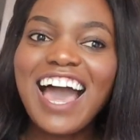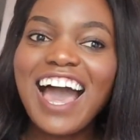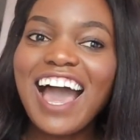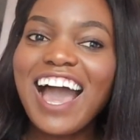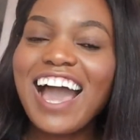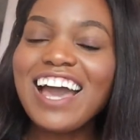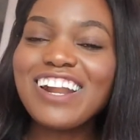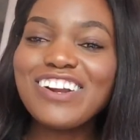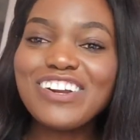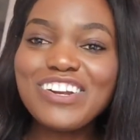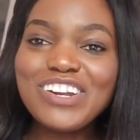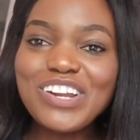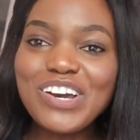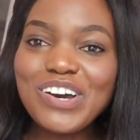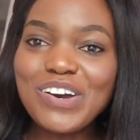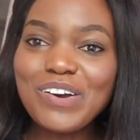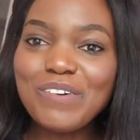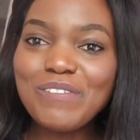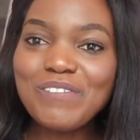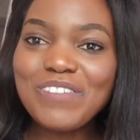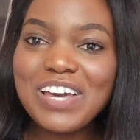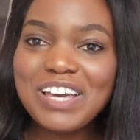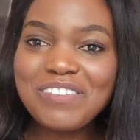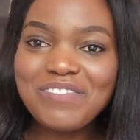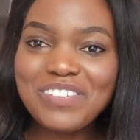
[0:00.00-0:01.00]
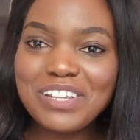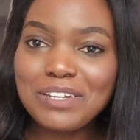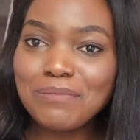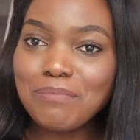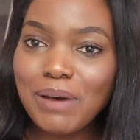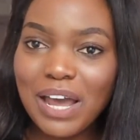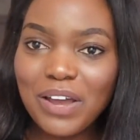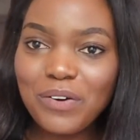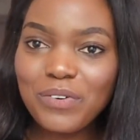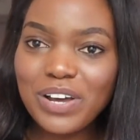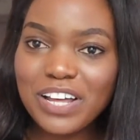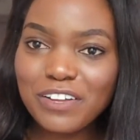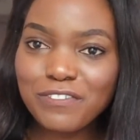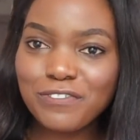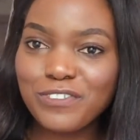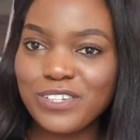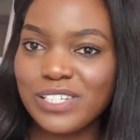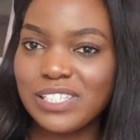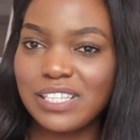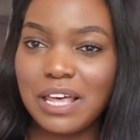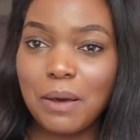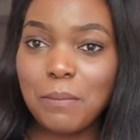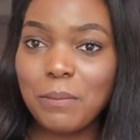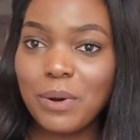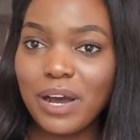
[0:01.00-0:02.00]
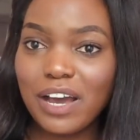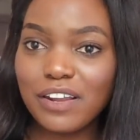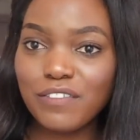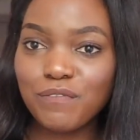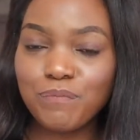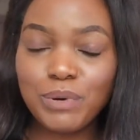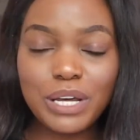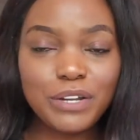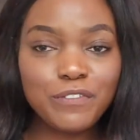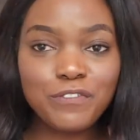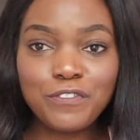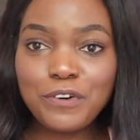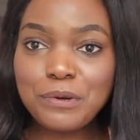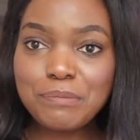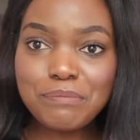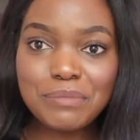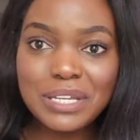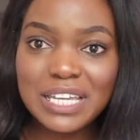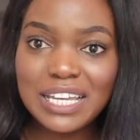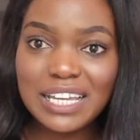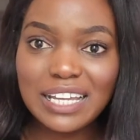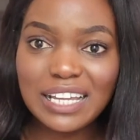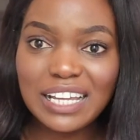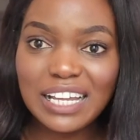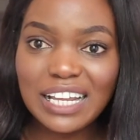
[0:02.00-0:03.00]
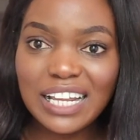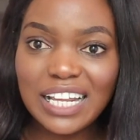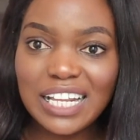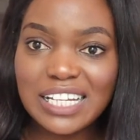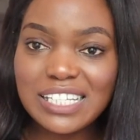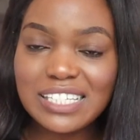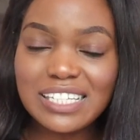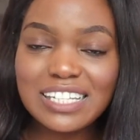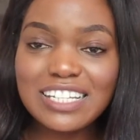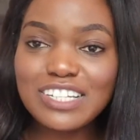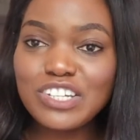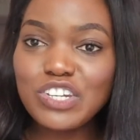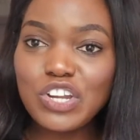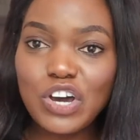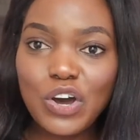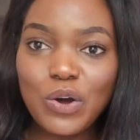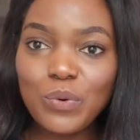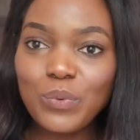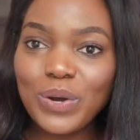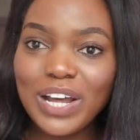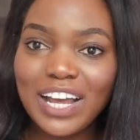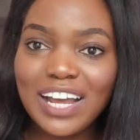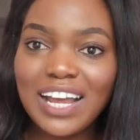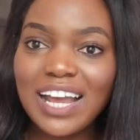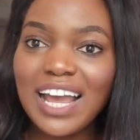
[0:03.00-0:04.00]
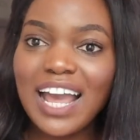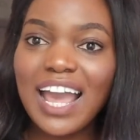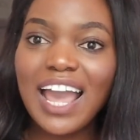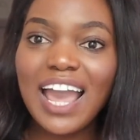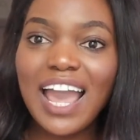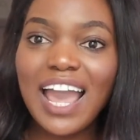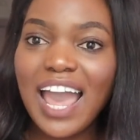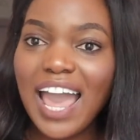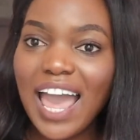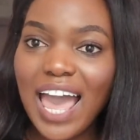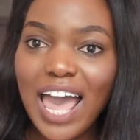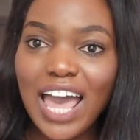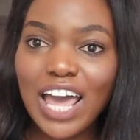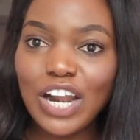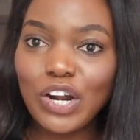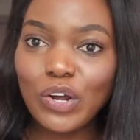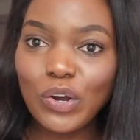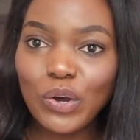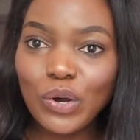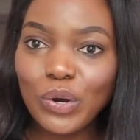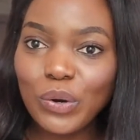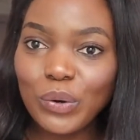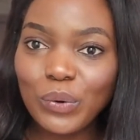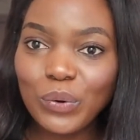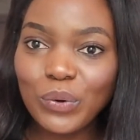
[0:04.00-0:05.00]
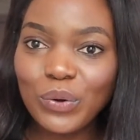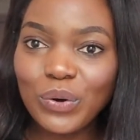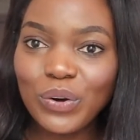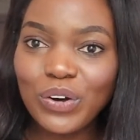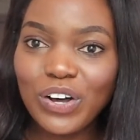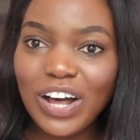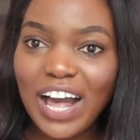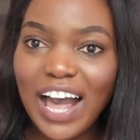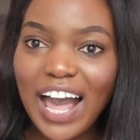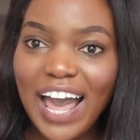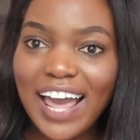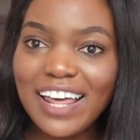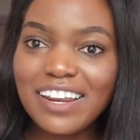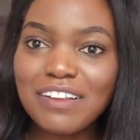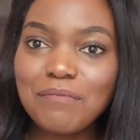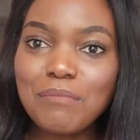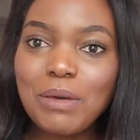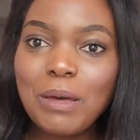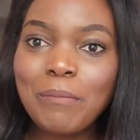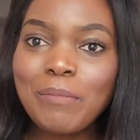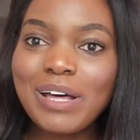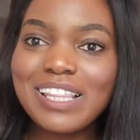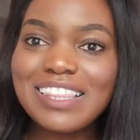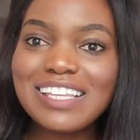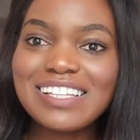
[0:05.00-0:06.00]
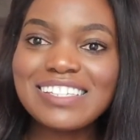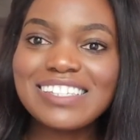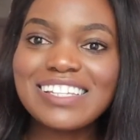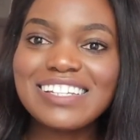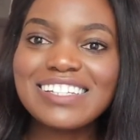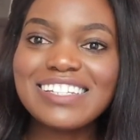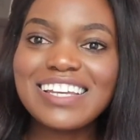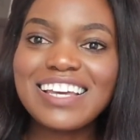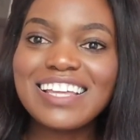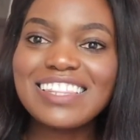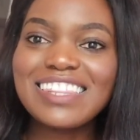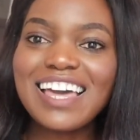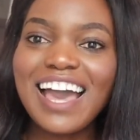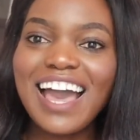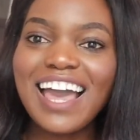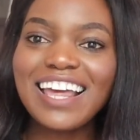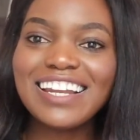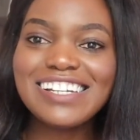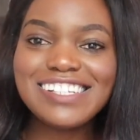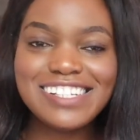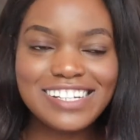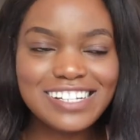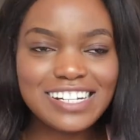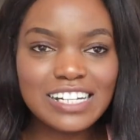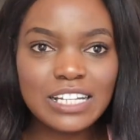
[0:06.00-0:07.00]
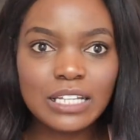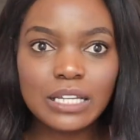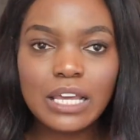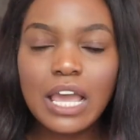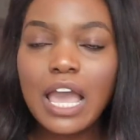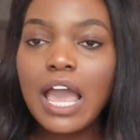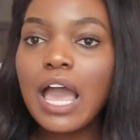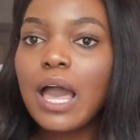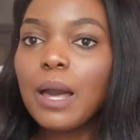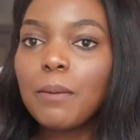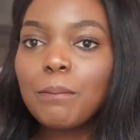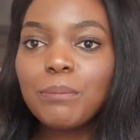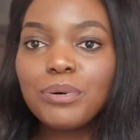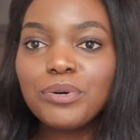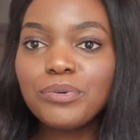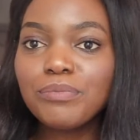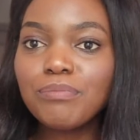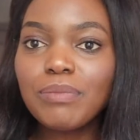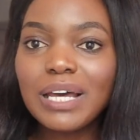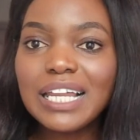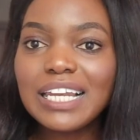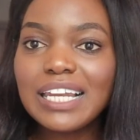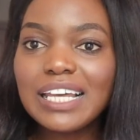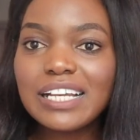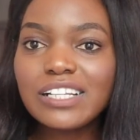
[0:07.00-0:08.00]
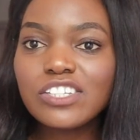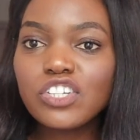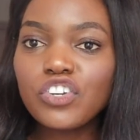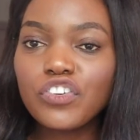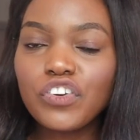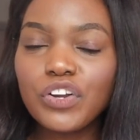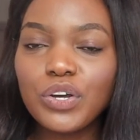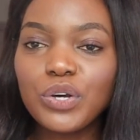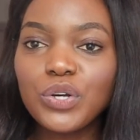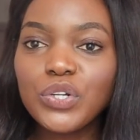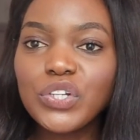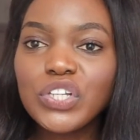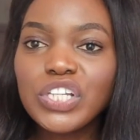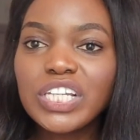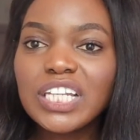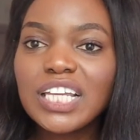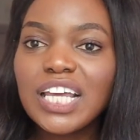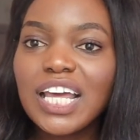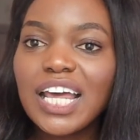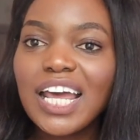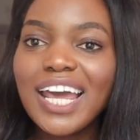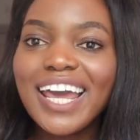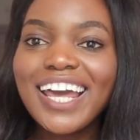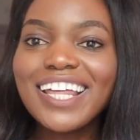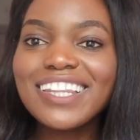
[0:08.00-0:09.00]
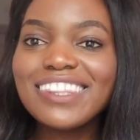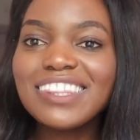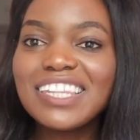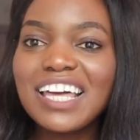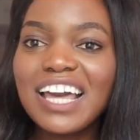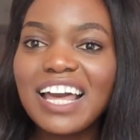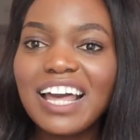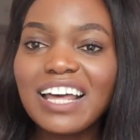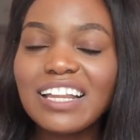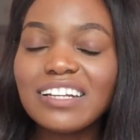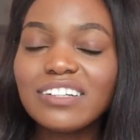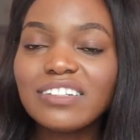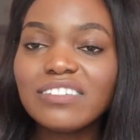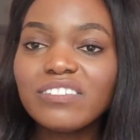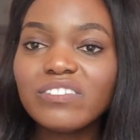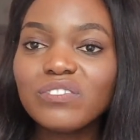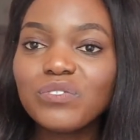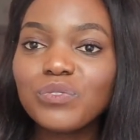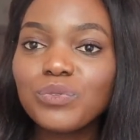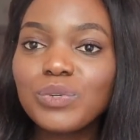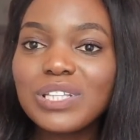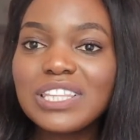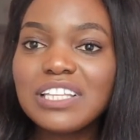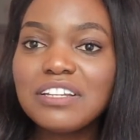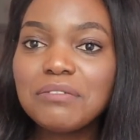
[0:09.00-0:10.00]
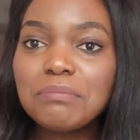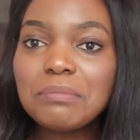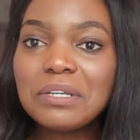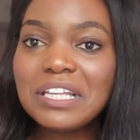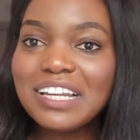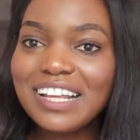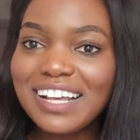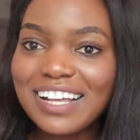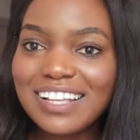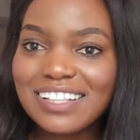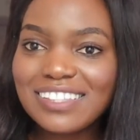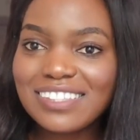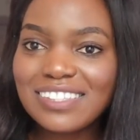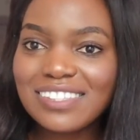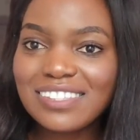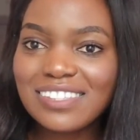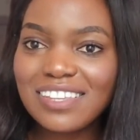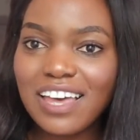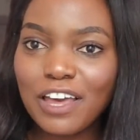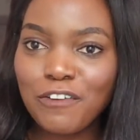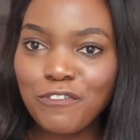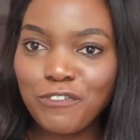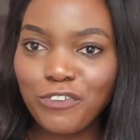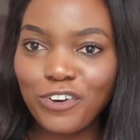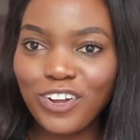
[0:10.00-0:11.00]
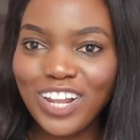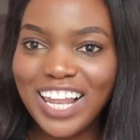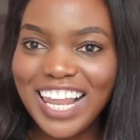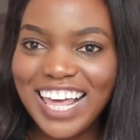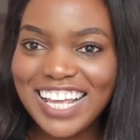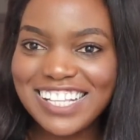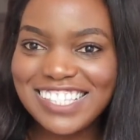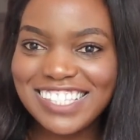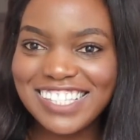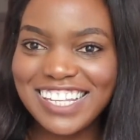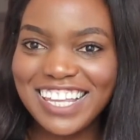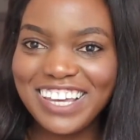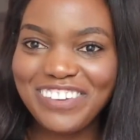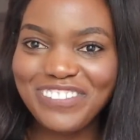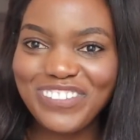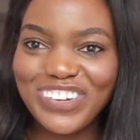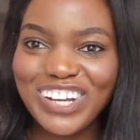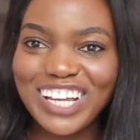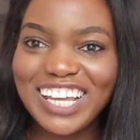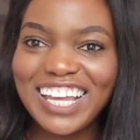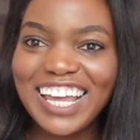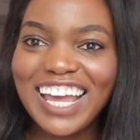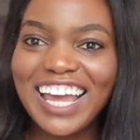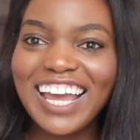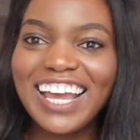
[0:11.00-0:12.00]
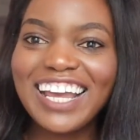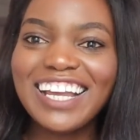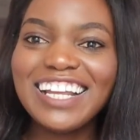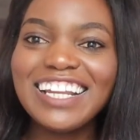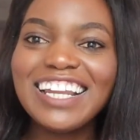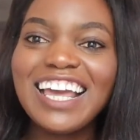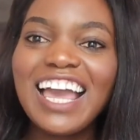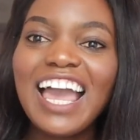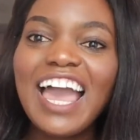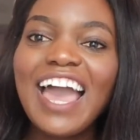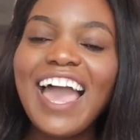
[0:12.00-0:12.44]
I don't know, maybe it might work for someone, but for me it did not work at all. I remember there's a day that I literally put my lecture on, and then within minutes I fall asleep again.